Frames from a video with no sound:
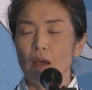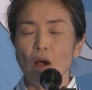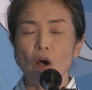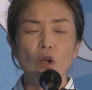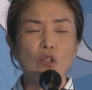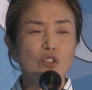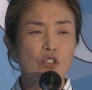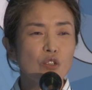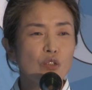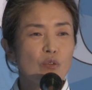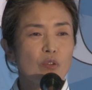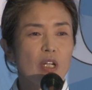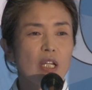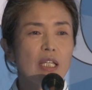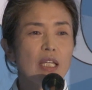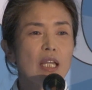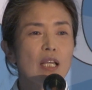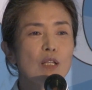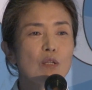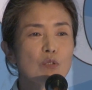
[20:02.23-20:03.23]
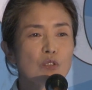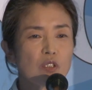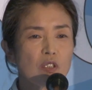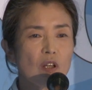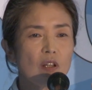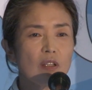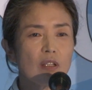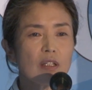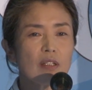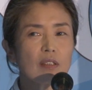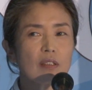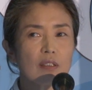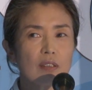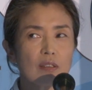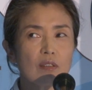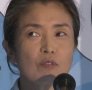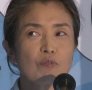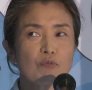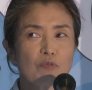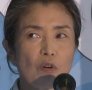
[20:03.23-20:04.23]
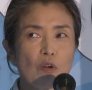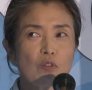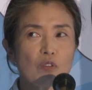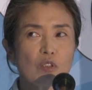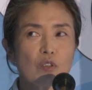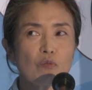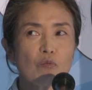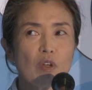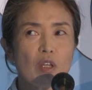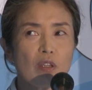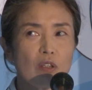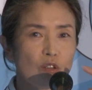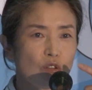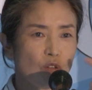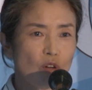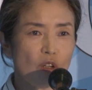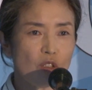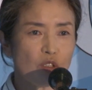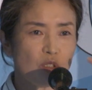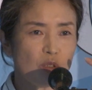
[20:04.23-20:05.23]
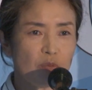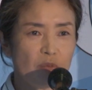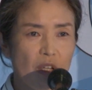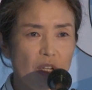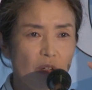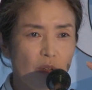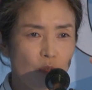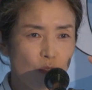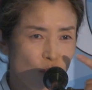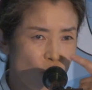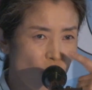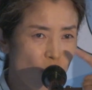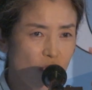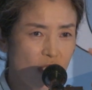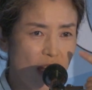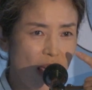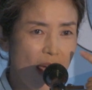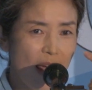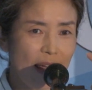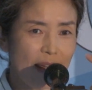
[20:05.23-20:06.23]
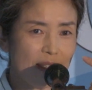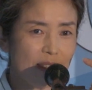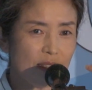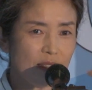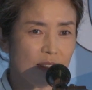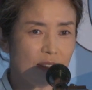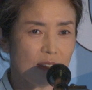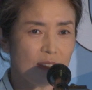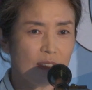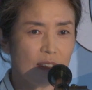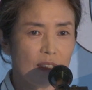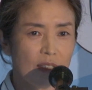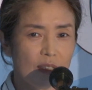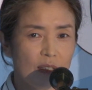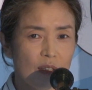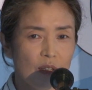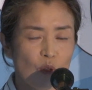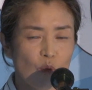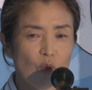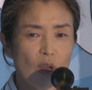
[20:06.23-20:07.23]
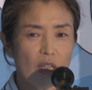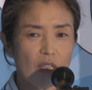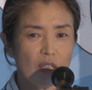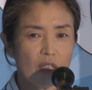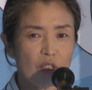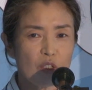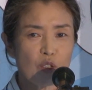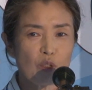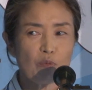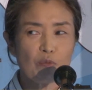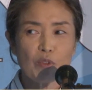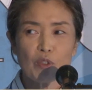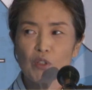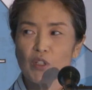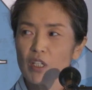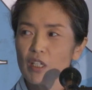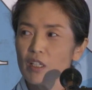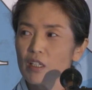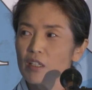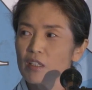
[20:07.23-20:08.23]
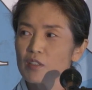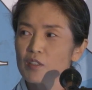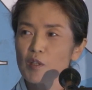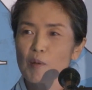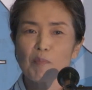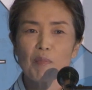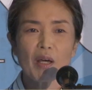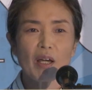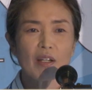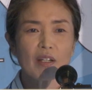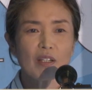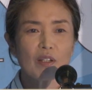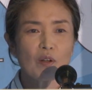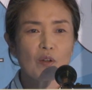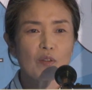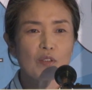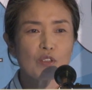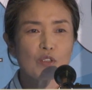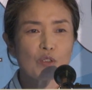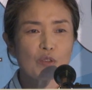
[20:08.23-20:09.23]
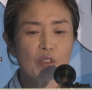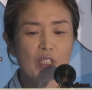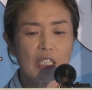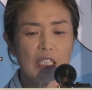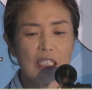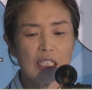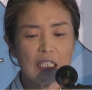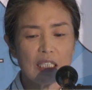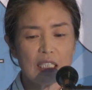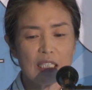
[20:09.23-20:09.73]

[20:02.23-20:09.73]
On screen, he looks a little frozen with crossed eyes when interviewing somebody on the screen.